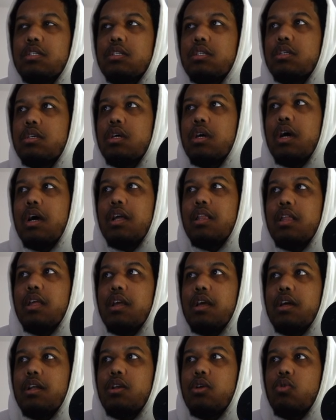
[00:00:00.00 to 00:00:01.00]
I
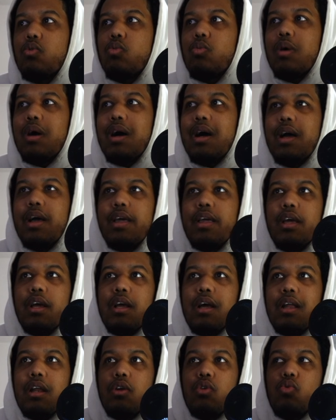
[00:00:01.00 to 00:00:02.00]
think I know why. I
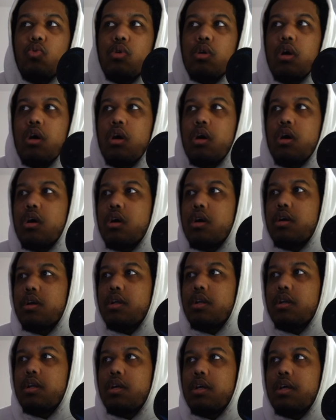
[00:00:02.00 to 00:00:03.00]
got a new card
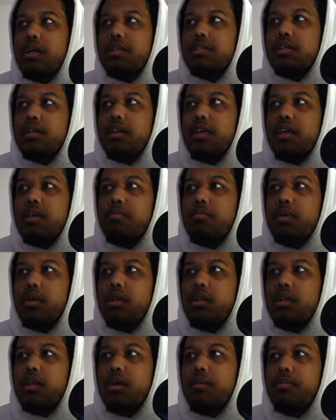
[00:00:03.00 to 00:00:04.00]
and it hasn't came
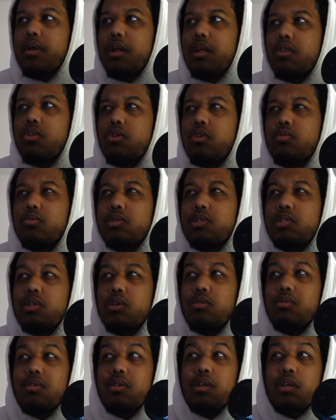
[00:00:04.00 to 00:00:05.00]
in yet, but I thought it was
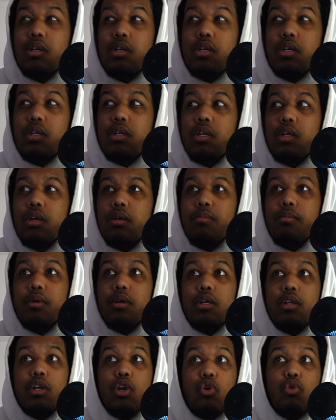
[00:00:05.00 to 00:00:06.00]
still good.
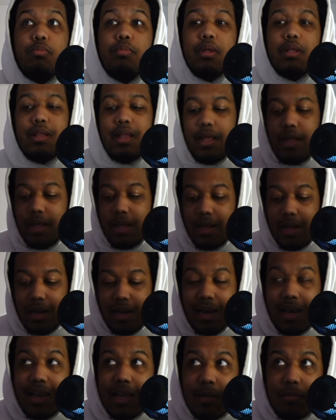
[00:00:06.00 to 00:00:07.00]
But nope, they
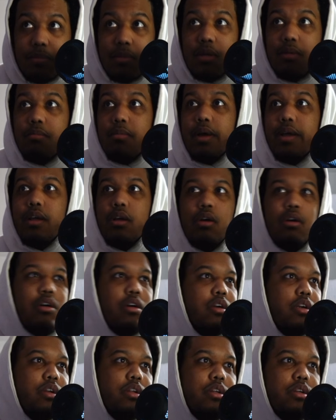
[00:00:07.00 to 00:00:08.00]
clipped my
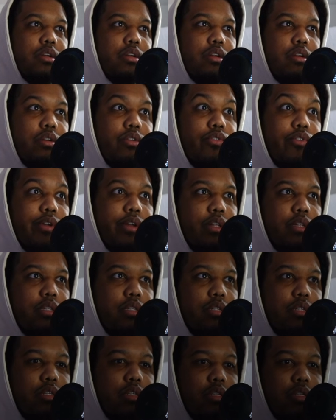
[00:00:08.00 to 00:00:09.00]
card.
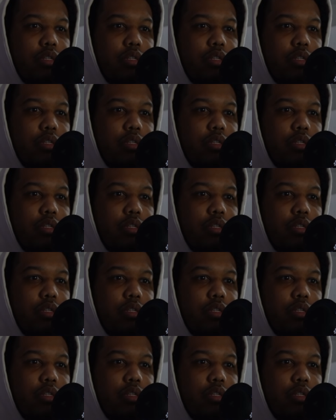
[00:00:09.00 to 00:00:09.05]
Great.